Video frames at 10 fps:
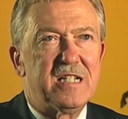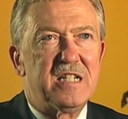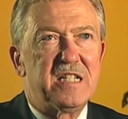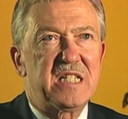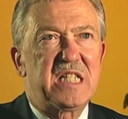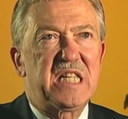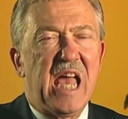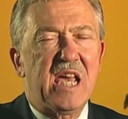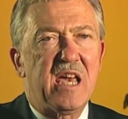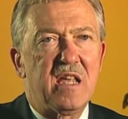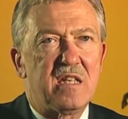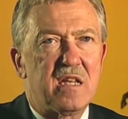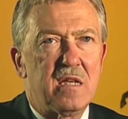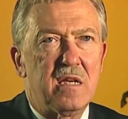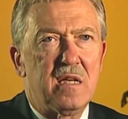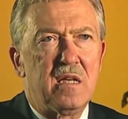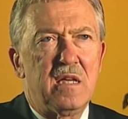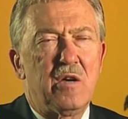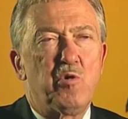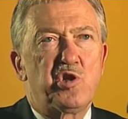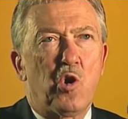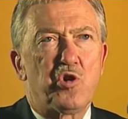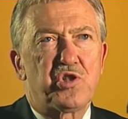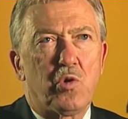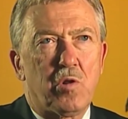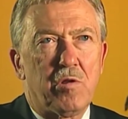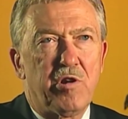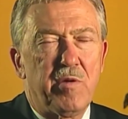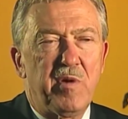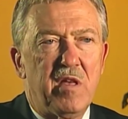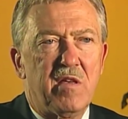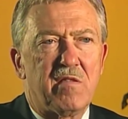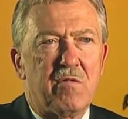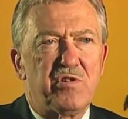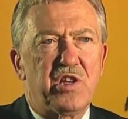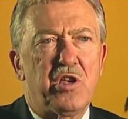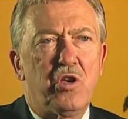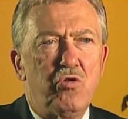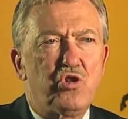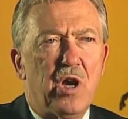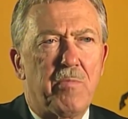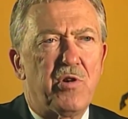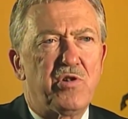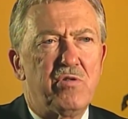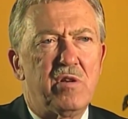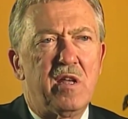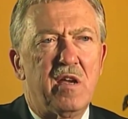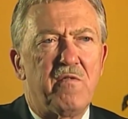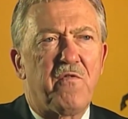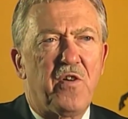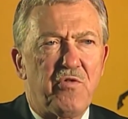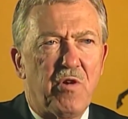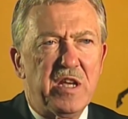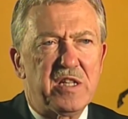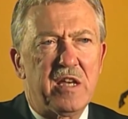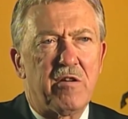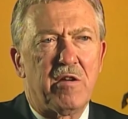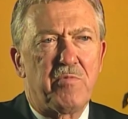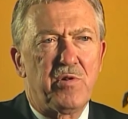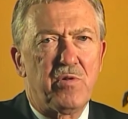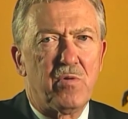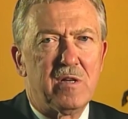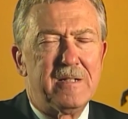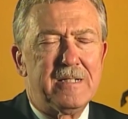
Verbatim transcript: Uh, second, it was also clear to me that there was a huge opportunity in fundraising here at Purdue.